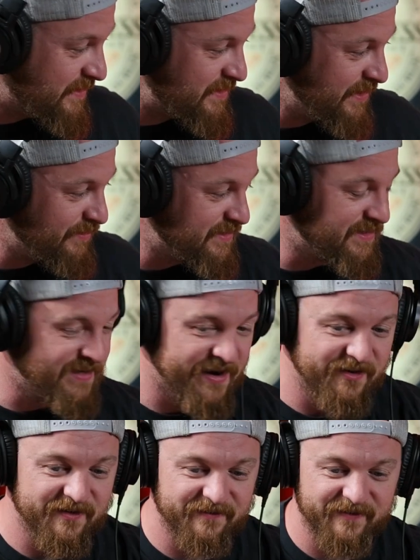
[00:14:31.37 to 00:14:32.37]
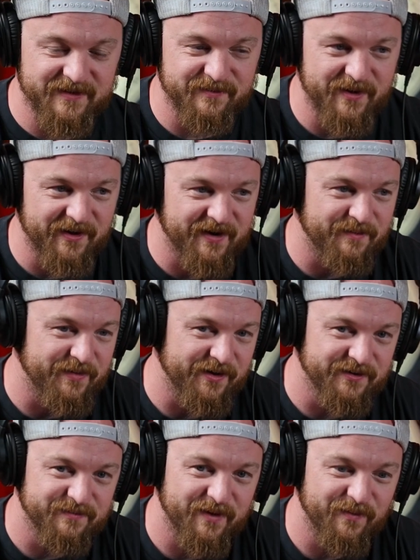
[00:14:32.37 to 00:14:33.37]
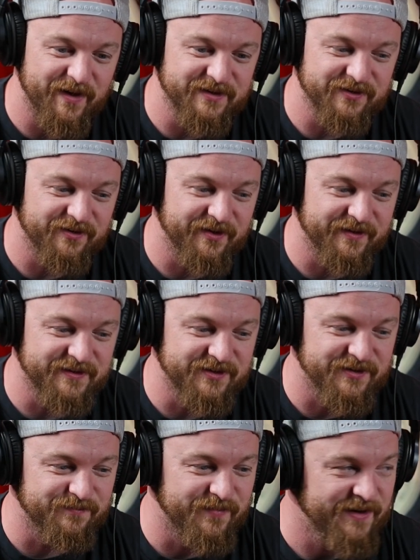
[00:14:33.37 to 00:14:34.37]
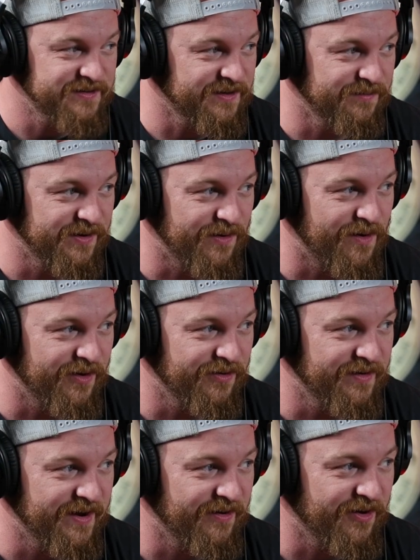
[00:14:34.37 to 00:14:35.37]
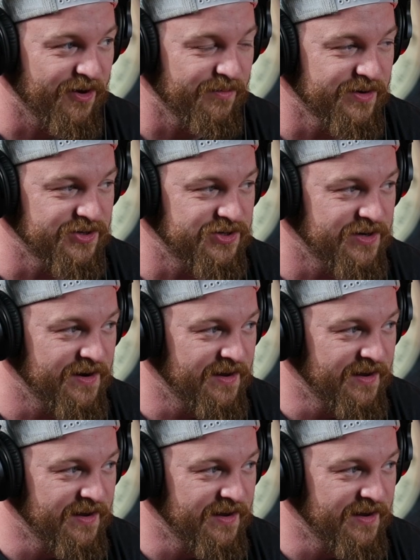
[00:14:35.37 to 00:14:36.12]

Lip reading: he was tired of these American beers, Budweiser and all this just basically being watered down garbage.